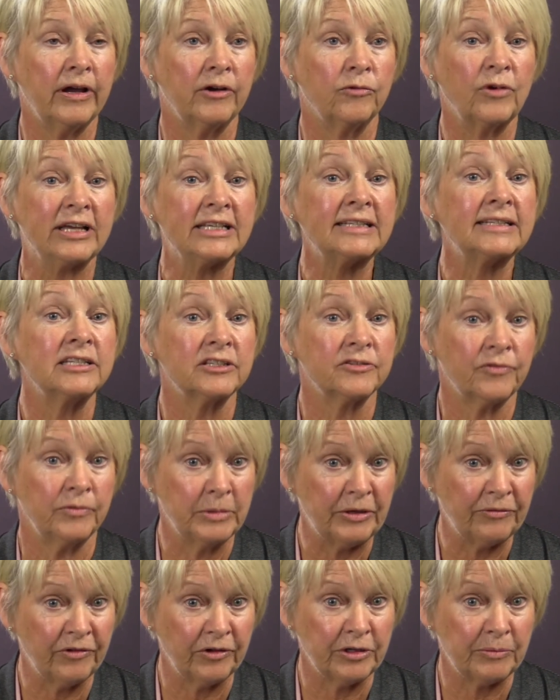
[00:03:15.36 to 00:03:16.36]
residents from
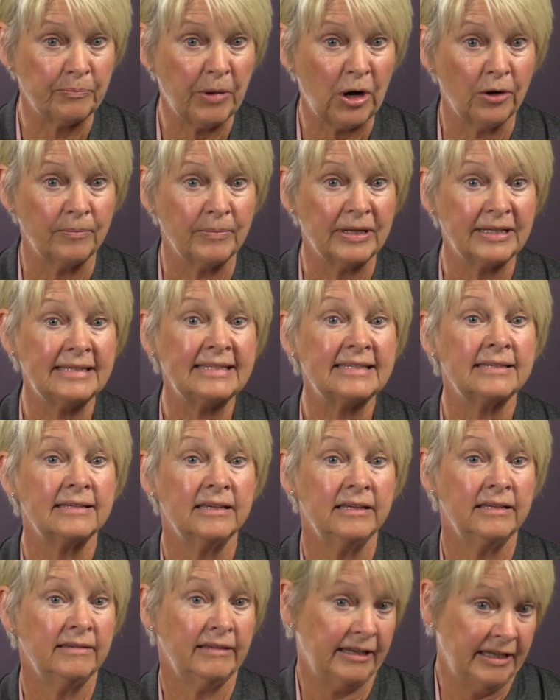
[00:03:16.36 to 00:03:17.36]
different departments
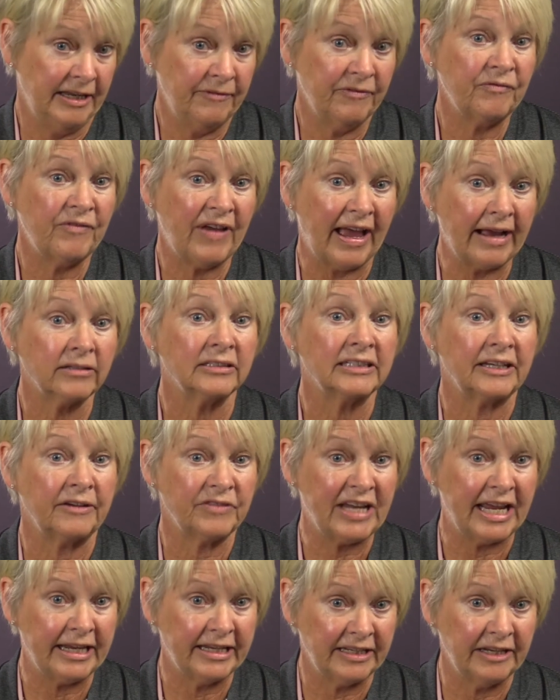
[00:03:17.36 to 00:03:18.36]
and even faculty have
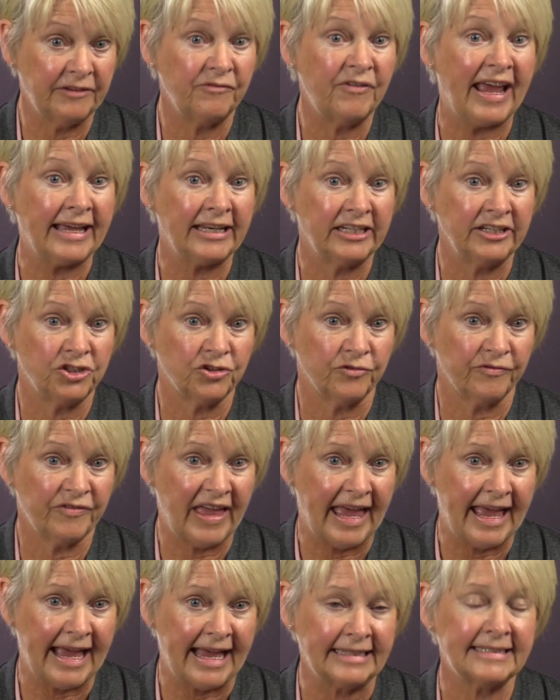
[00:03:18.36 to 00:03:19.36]
taken advantage of
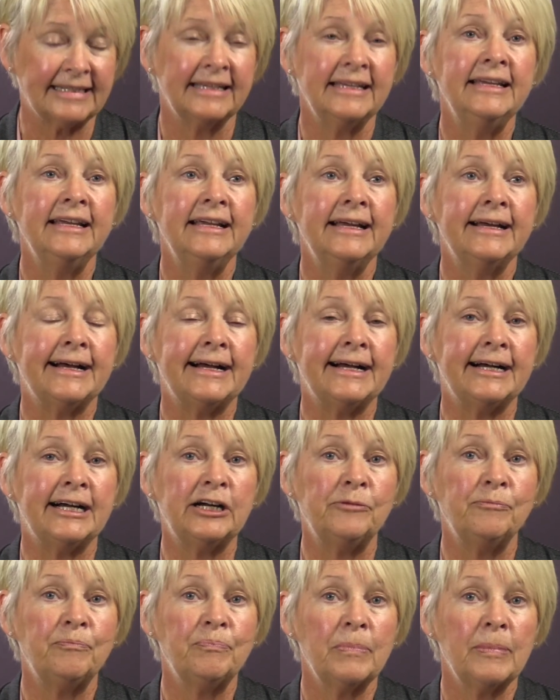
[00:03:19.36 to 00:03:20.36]
that.
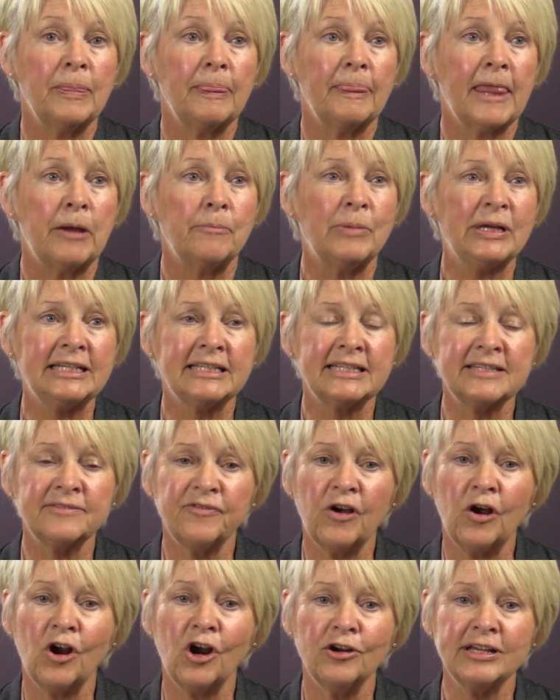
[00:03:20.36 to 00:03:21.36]
But as
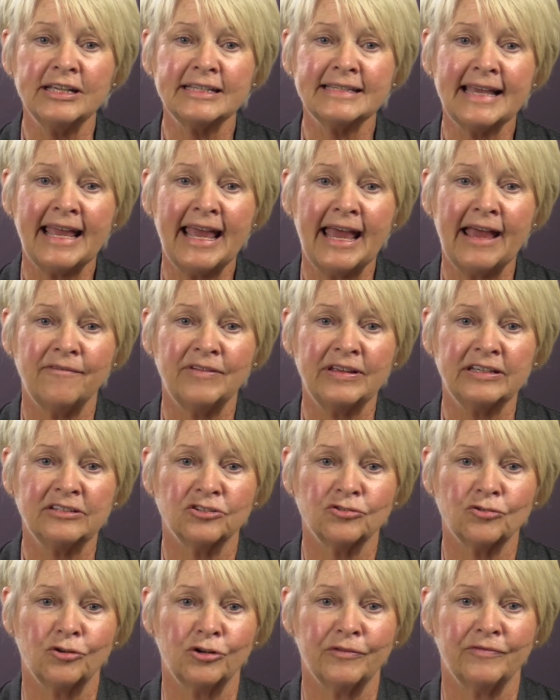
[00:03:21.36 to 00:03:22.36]
far as having
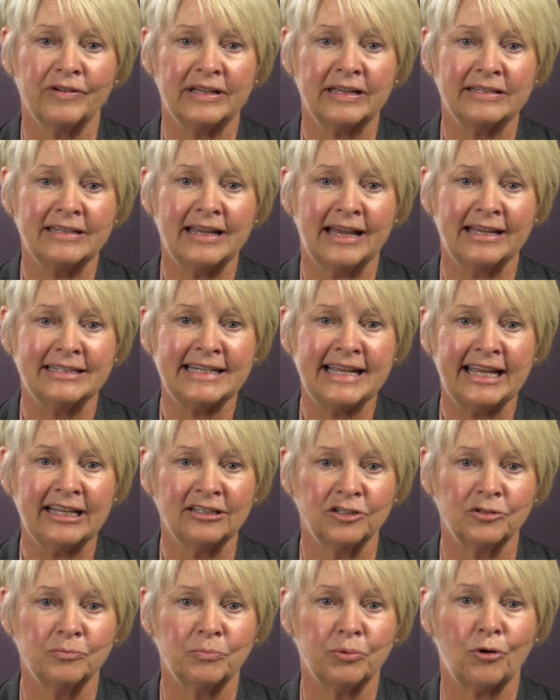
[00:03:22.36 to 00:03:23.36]
sort of a
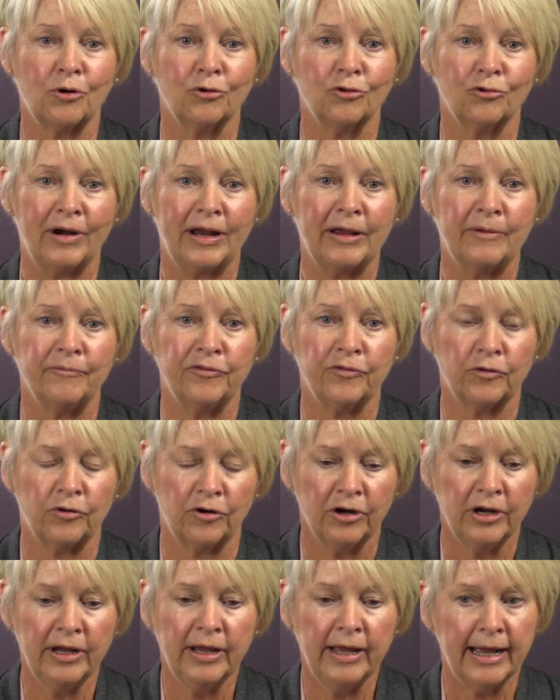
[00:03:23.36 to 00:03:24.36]
tailored program for
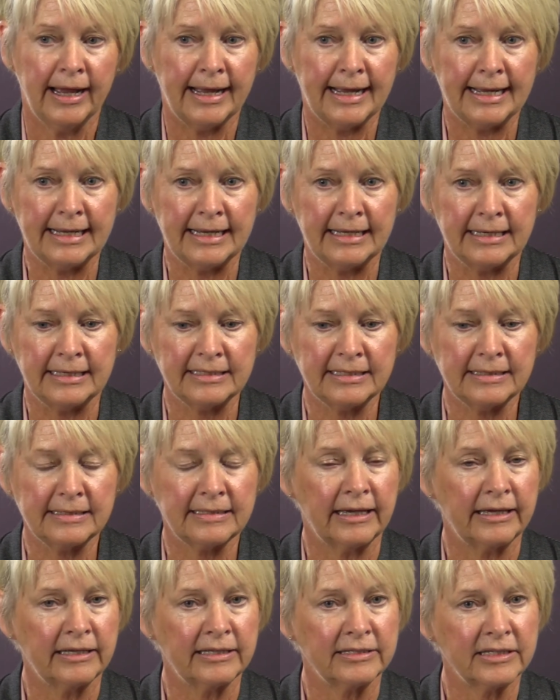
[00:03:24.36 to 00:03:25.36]

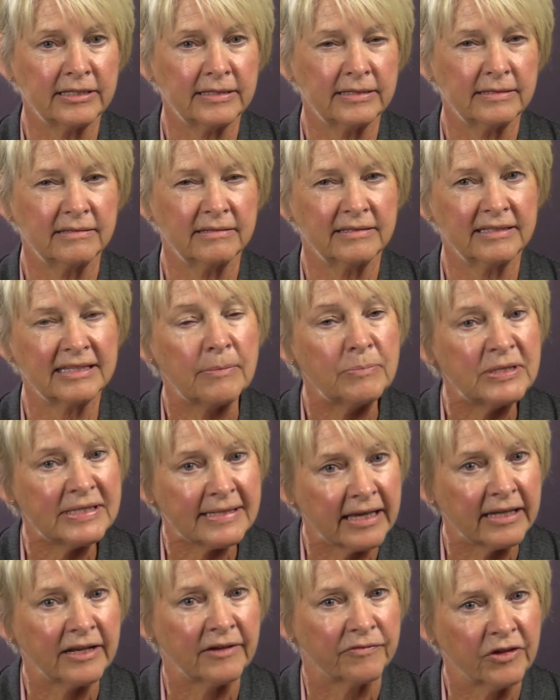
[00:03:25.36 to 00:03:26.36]
a
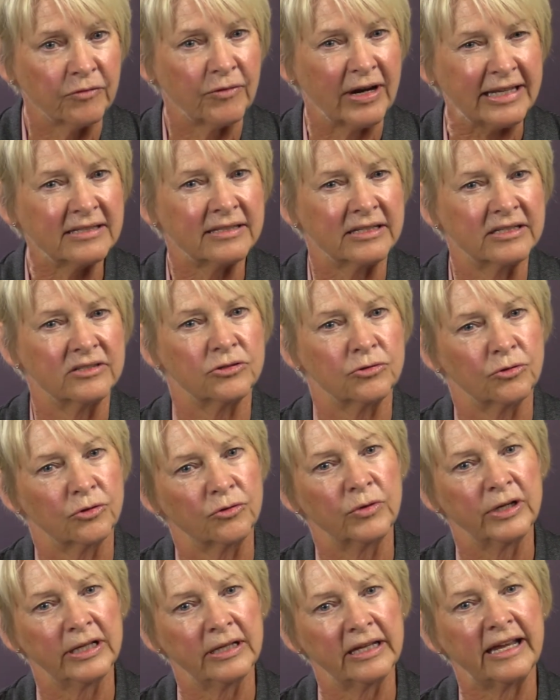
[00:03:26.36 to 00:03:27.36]
subset of the residents who are
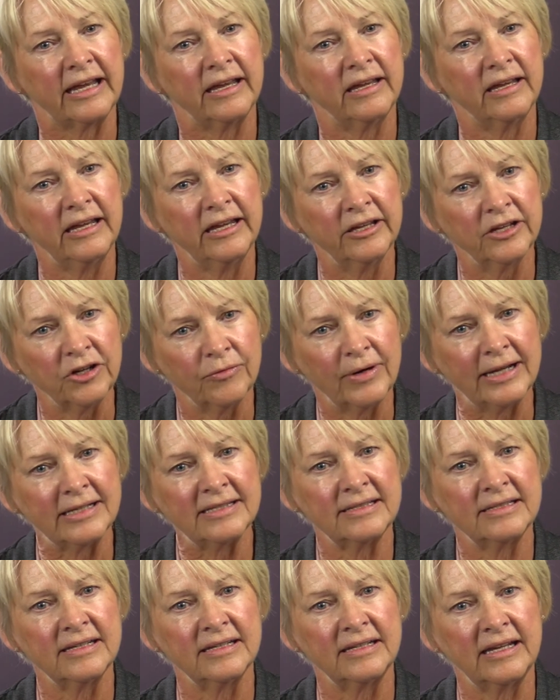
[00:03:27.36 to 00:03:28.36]
really
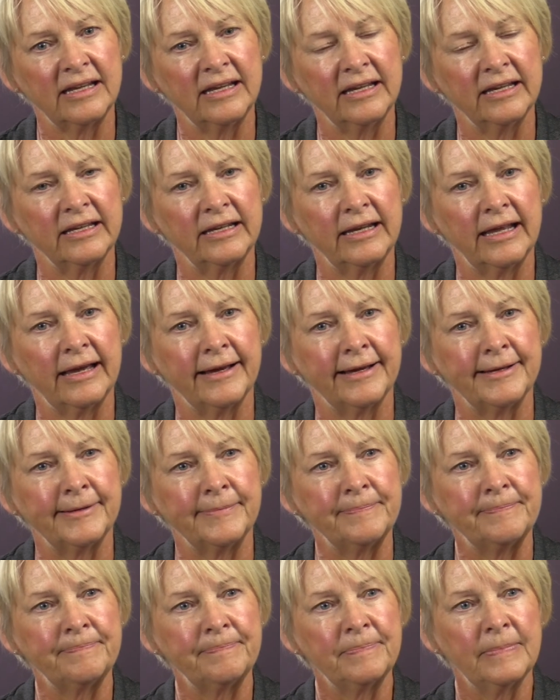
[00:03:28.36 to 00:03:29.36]
interested in
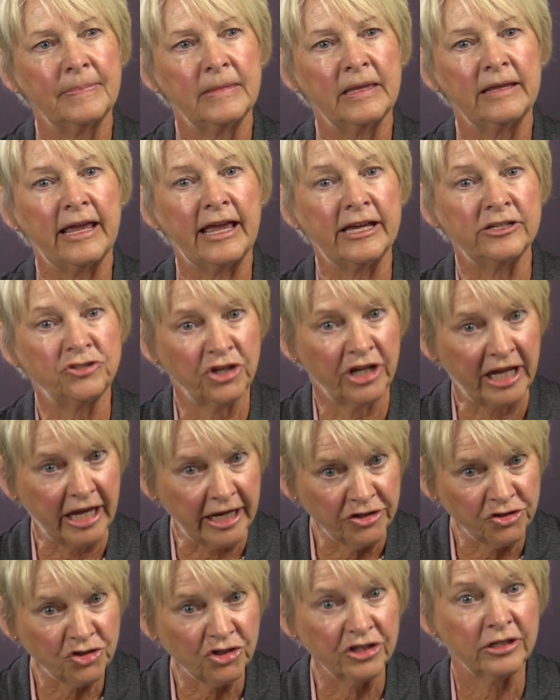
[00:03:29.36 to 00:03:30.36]

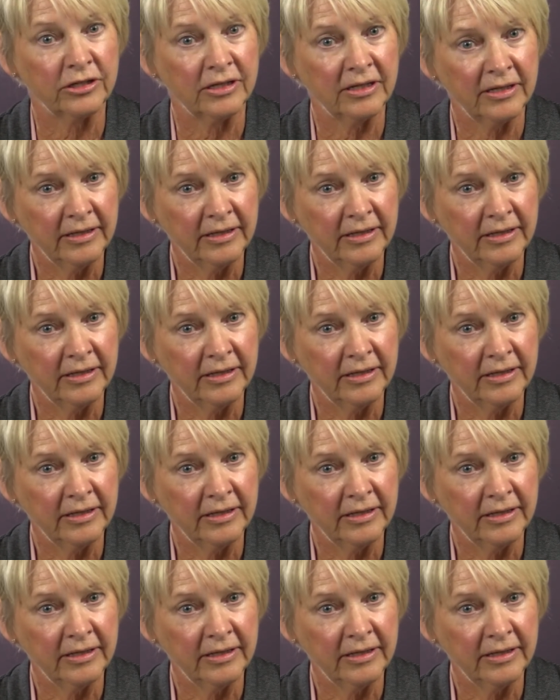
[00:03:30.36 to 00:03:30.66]
education